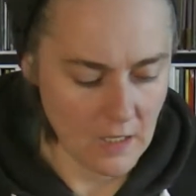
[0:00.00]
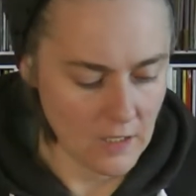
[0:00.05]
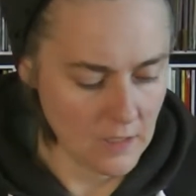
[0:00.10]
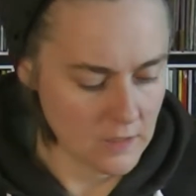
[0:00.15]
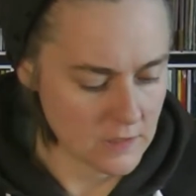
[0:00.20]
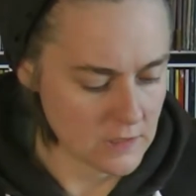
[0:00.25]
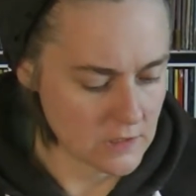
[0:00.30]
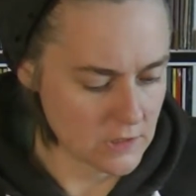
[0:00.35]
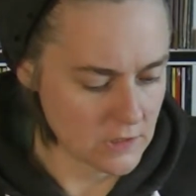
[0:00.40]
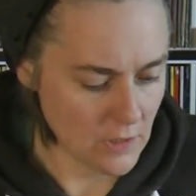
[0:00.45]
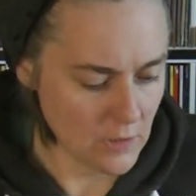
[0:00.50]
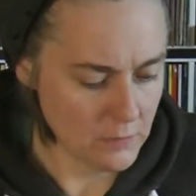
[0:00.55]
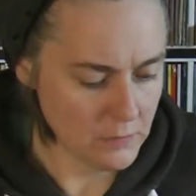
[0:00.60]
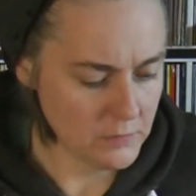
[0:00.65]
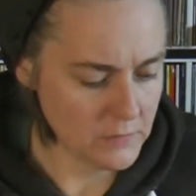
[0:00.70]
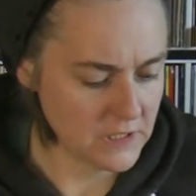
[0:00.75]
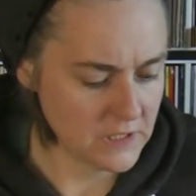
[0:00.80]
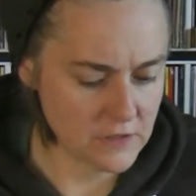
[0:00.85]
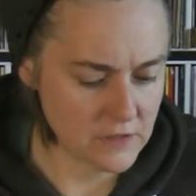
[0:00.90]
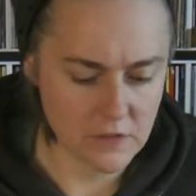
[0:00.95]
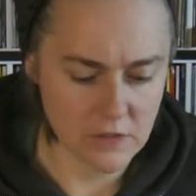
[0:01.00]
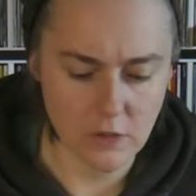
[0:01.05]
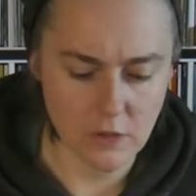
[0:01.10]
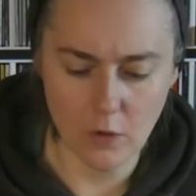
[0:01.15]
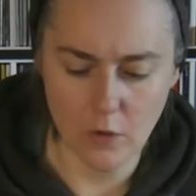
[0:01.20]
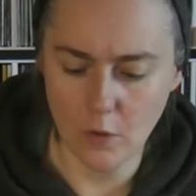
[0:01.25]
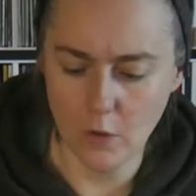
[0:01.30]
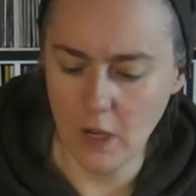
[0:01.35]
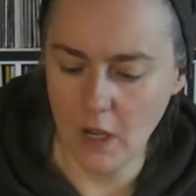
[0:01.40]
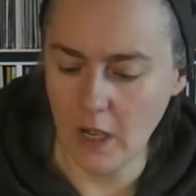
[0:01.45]
Some years
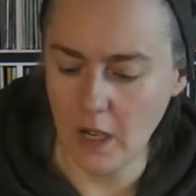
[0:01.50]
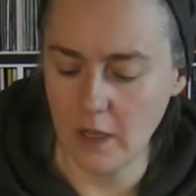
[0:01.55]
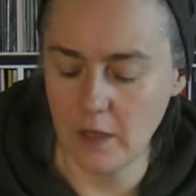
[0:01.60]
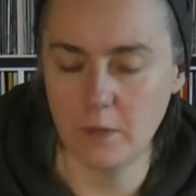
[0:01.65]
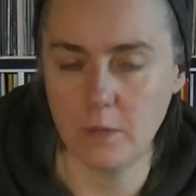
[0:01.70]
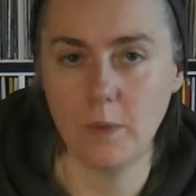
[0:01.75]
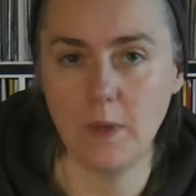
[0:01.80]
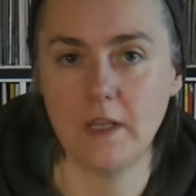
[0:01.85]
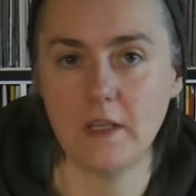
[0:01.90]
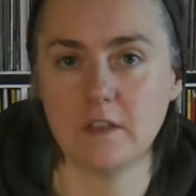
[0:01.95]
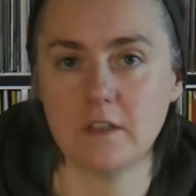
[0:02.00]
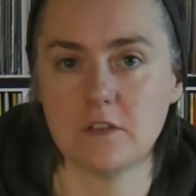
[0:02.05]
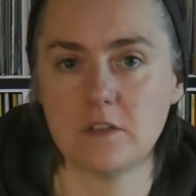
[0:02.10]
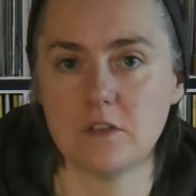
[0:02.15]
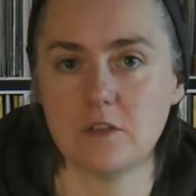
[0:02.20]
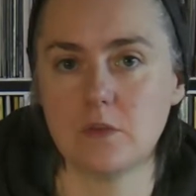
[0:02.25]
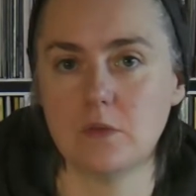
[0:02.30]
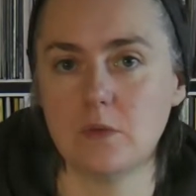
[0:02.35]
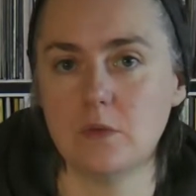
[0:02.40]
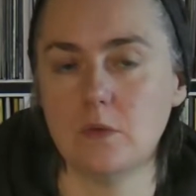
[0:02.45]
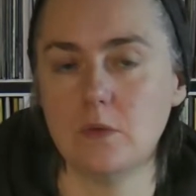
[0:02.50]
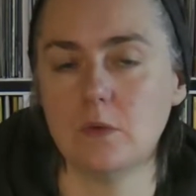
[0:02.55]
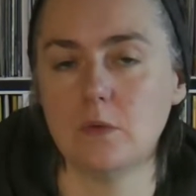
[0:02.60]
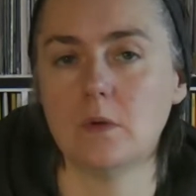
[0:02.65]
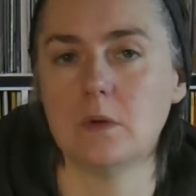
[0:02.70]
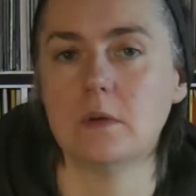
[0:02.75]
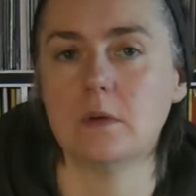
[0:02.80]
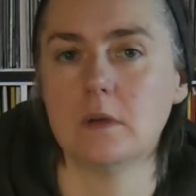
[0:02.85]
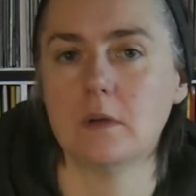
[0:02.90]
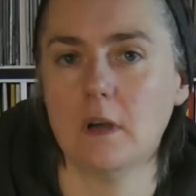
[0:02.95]
ago I went to
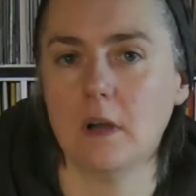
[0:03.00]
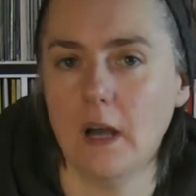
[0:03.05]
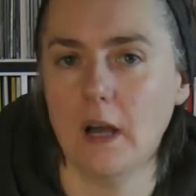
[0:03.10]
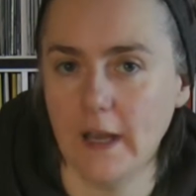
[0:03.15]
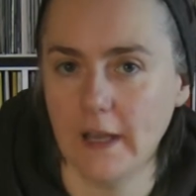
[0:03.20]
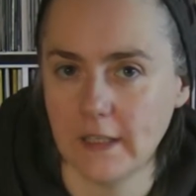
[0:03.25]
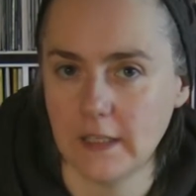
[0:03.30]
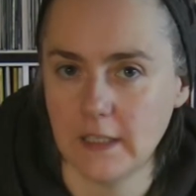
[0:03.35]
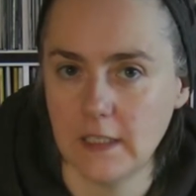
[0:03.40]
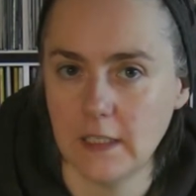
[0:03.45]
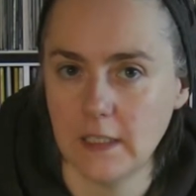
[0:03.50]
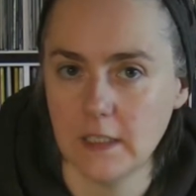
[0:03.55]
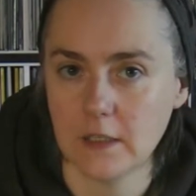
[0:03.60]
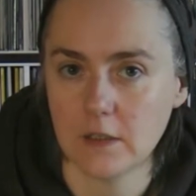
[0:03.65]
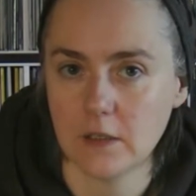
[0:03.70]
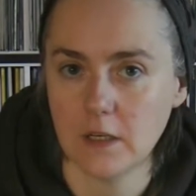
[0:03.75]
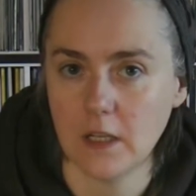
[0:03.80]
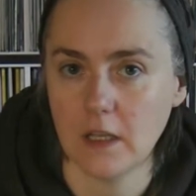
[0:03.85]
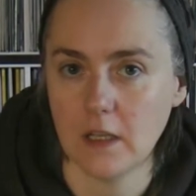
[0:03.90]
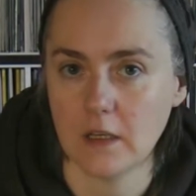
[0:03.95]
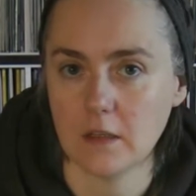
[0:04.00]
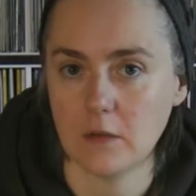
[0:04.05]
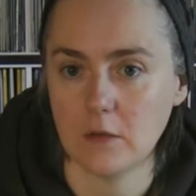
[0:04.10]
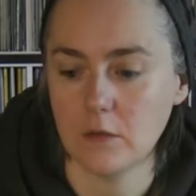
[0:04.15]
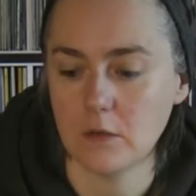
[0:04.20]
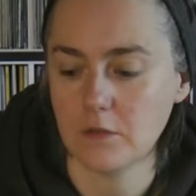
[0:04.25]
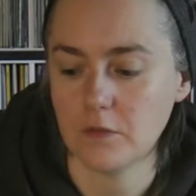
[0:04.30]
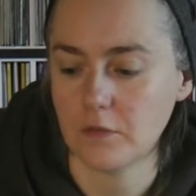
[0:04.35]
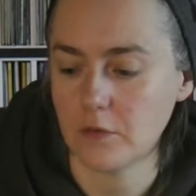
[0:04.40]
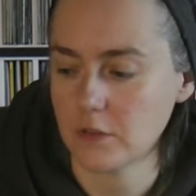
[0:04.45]
IKEA and
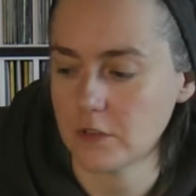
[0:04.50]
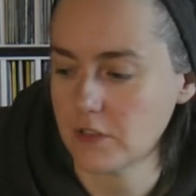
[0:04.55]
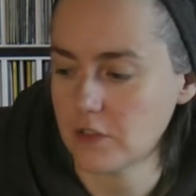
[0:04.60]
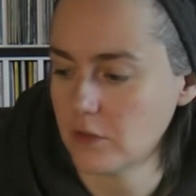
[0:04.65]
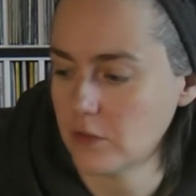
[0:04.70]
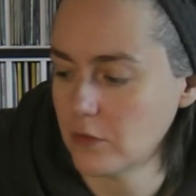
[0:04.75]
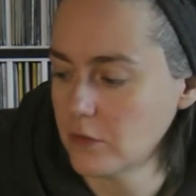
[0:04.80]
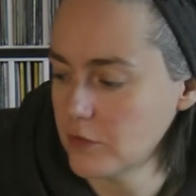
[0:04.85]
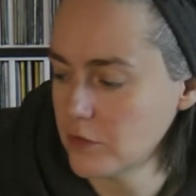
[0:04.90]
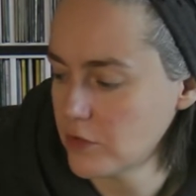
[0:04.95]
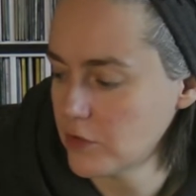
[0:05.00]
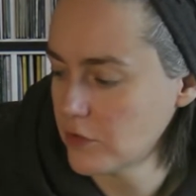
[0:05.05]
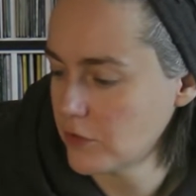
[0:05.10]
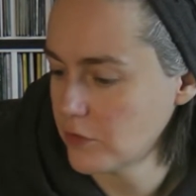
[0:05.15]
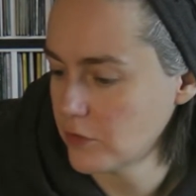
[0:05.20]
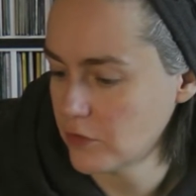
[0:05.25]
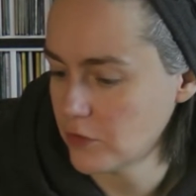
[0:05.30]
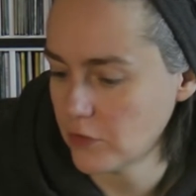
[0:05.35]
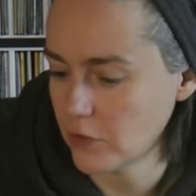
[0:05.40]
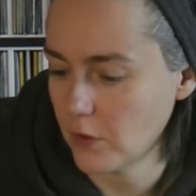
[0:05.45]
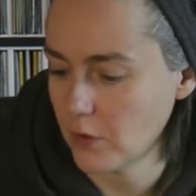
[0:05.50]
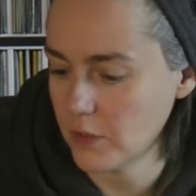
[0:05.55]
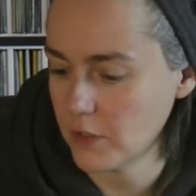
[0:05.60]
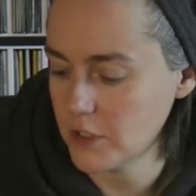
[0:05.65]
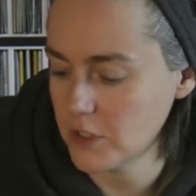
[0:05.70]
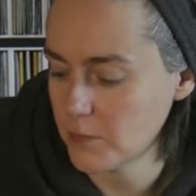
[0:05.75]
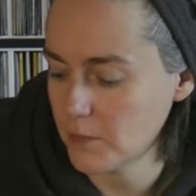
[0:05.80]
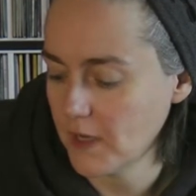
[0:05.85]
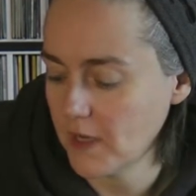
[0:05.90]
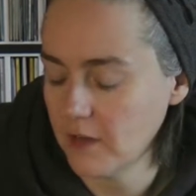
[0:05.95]
looked for a solution to
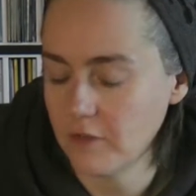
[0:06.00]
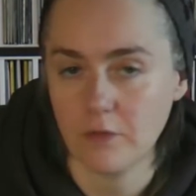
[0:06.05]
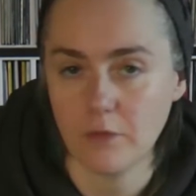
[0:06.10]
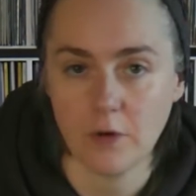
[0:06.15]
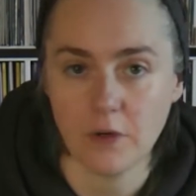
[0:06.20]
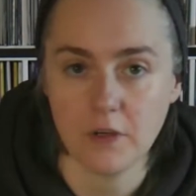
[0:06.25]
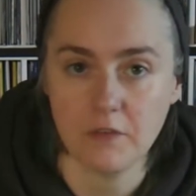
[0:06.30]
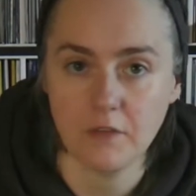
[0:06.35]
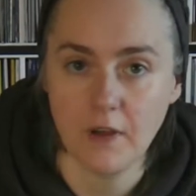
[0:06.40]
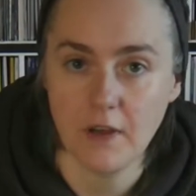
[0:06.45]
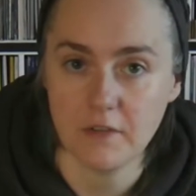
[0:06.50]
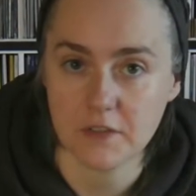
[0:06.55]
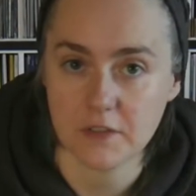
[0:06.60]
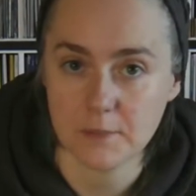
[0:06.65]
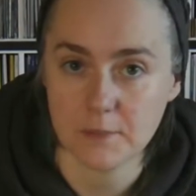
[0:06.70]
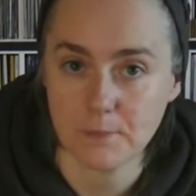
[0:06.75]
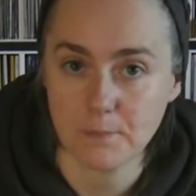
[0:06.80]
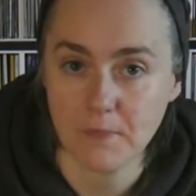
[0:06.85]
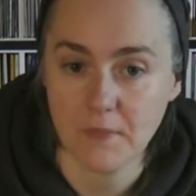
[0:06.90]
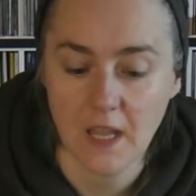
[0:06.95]
storage my 45s.